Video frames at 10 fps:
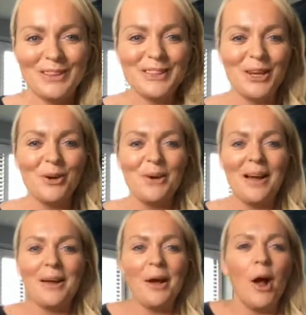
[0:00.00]
So
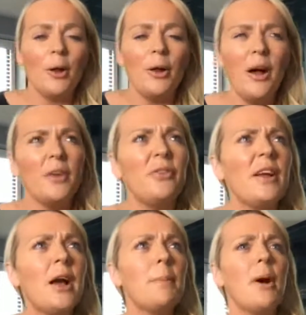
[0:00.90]
I
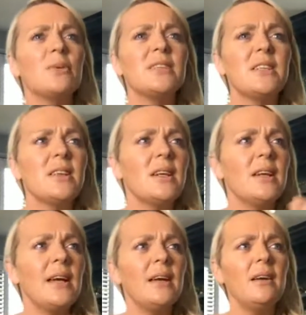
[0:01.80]
think I posted the
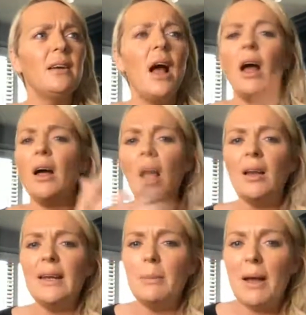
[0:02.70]
link.
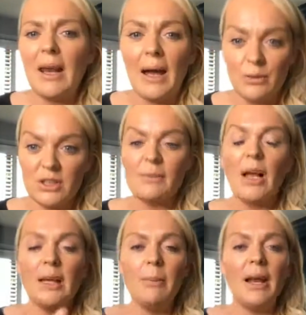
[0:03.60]
I'll email out.
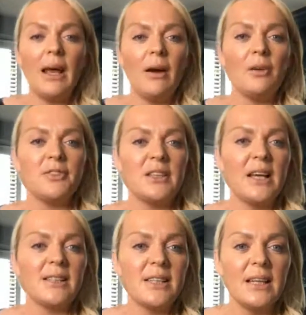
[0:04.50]
I'll email out after
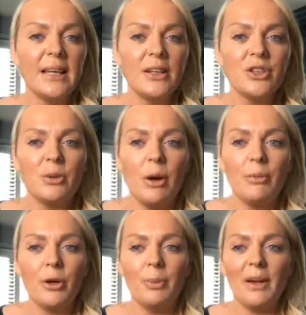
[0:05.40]
this the link to
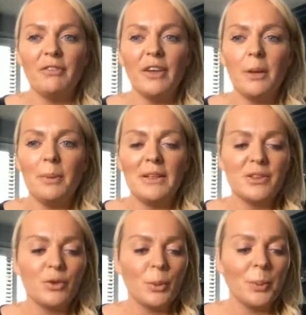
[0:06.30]
our Pro Planner
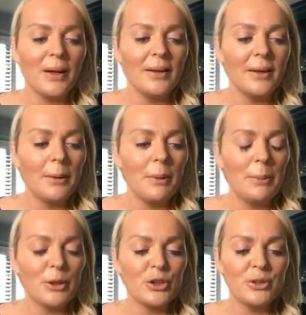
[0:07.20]
VIPs group, and
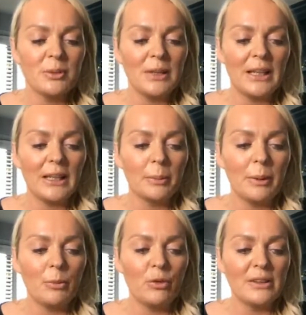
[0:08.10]
maybe I'll do something a little
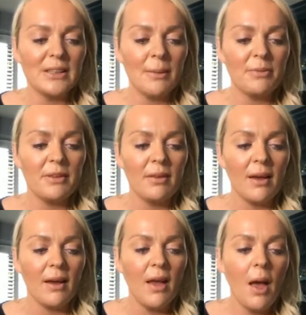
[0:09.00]
bit more in depth in
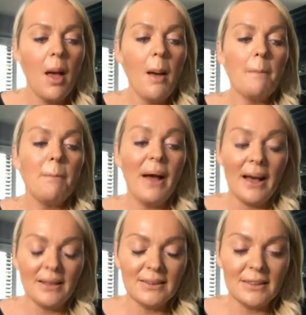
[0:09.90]
there. But